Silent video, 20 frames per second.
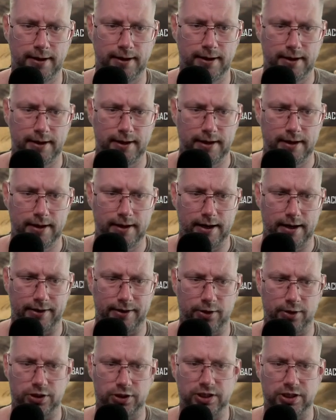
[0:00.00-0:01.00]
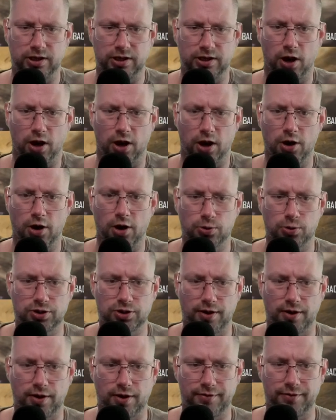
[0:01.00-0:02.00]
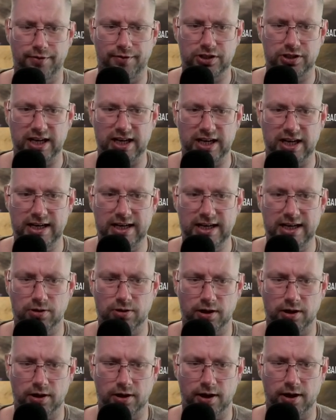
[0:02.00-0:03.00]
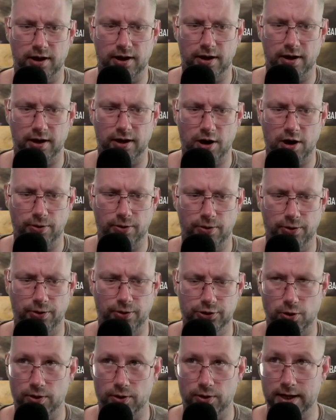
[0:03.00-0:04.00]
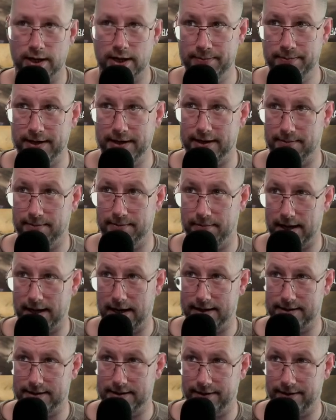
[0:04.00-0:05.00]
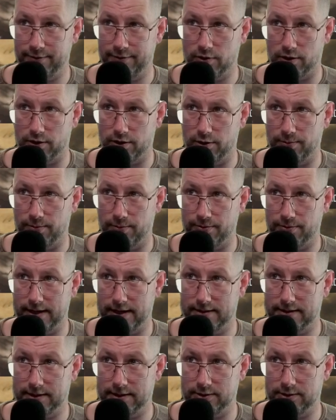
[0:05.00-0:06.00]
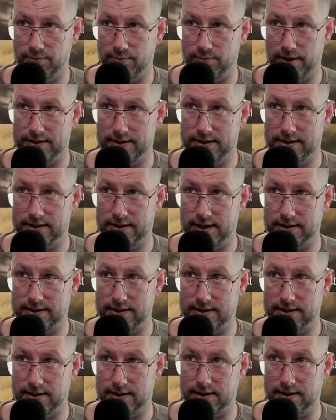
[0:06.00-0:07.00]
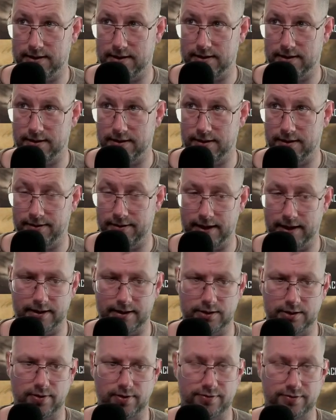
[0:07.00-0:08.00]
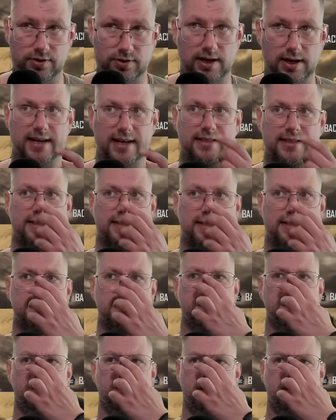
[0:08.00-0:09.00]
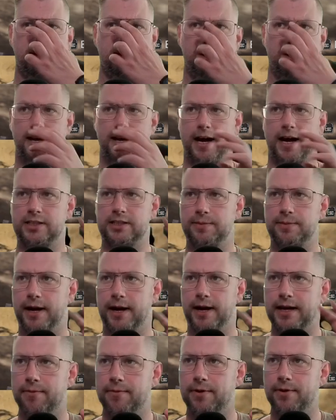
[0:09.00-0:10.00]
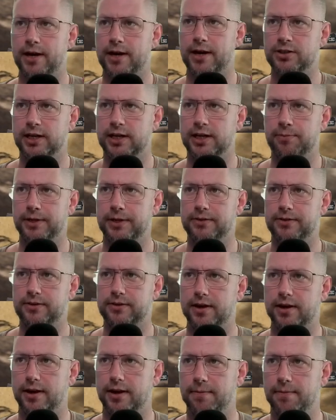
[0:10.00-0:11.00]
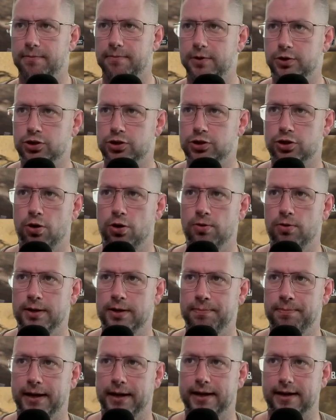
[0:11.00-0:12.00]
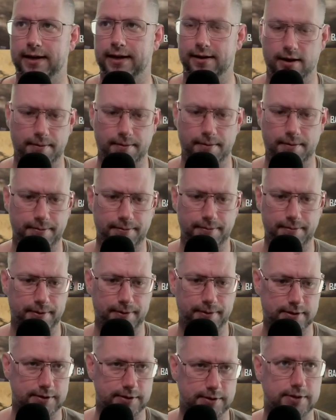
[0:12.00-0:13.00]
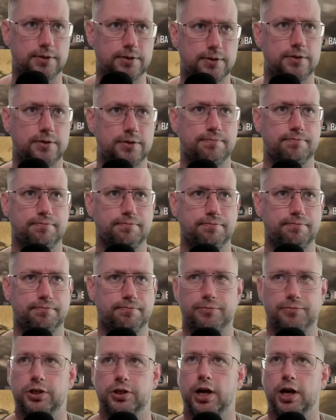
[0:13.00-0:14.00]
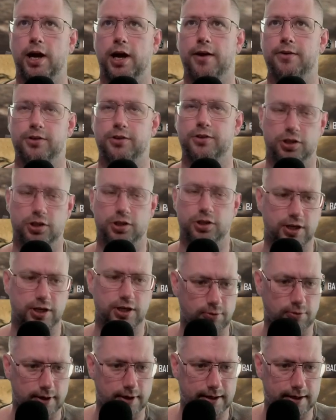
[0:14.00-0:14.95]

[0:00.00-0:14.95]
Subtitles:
And there you see also stuff that's in your cargo hull, so keep that in mind if you're going to upgrade, that you might change the thing that you have selected. I see my camera is a little bit slowly picking it up, but yeah, just ignore that.